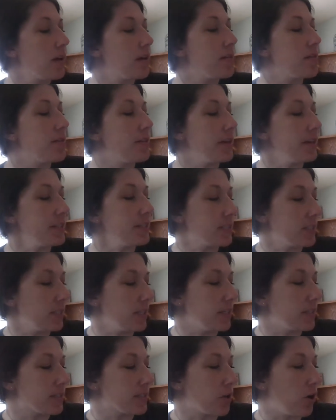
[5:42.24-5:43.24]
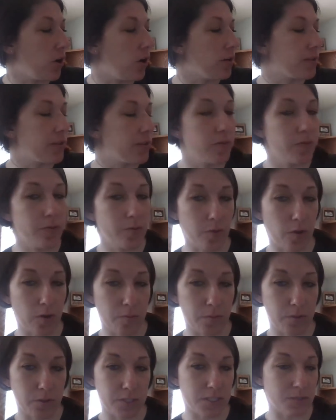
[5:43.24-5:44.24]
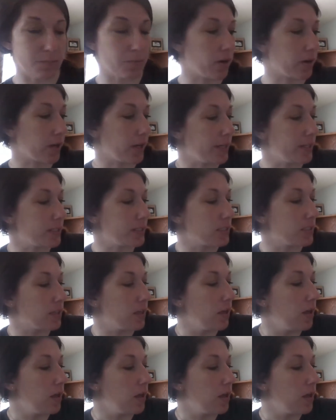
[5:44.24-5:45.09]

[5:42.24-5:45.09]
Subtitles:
This is called the farmer's market.